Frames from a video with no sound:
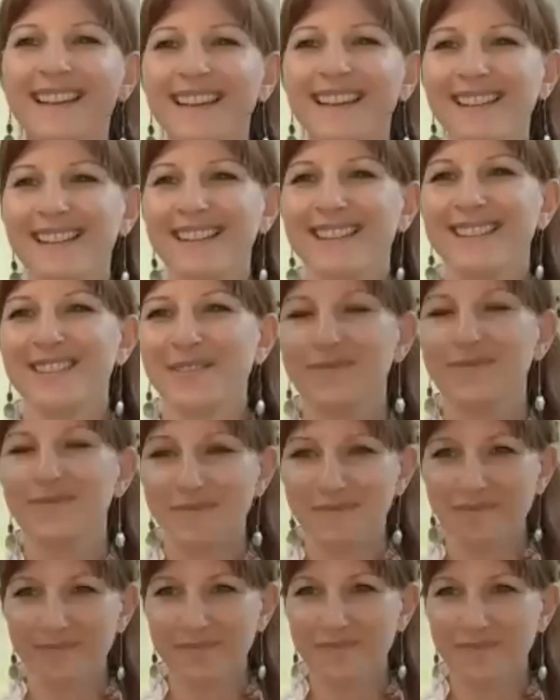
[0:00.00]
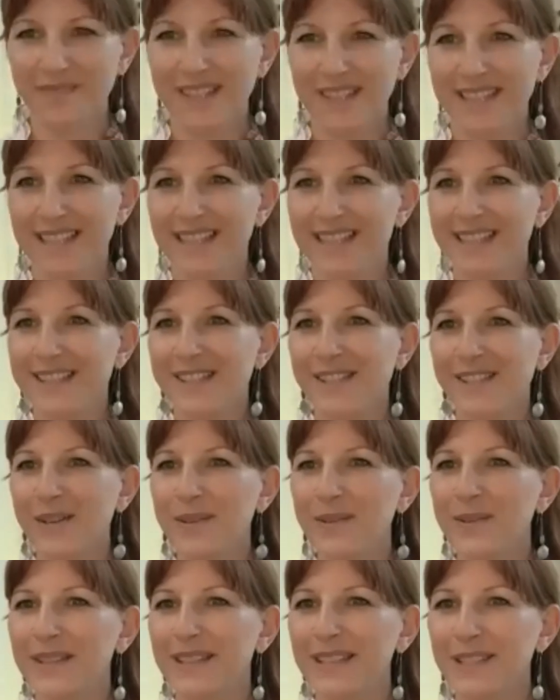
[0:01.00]

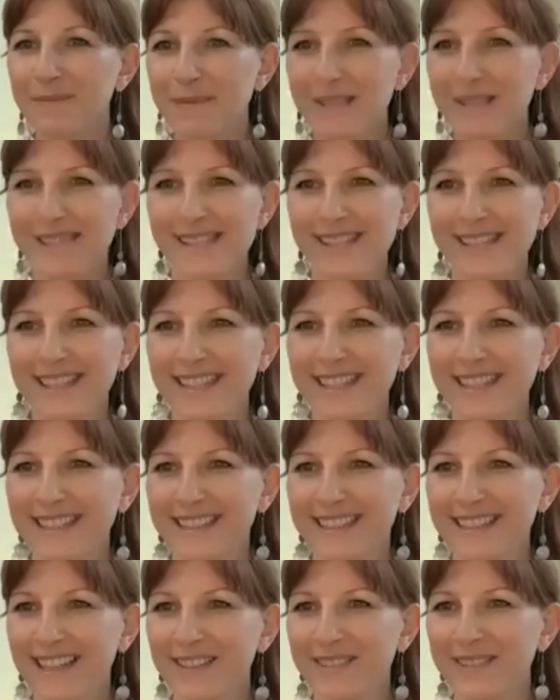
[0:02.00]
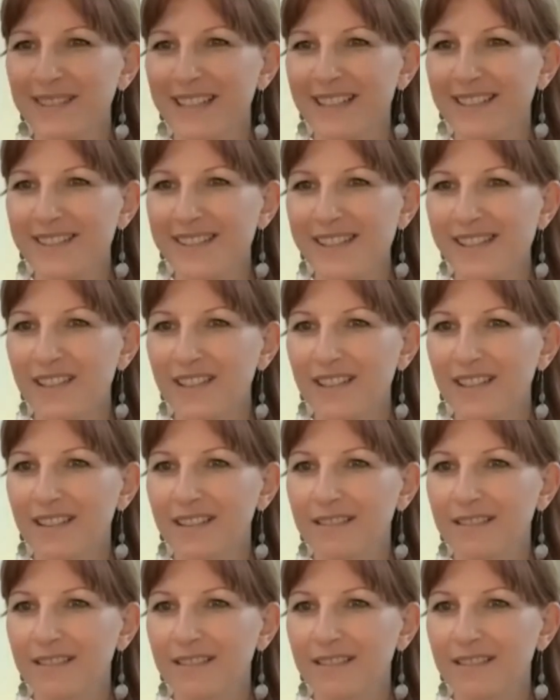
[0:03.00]
So let me see. I will answer.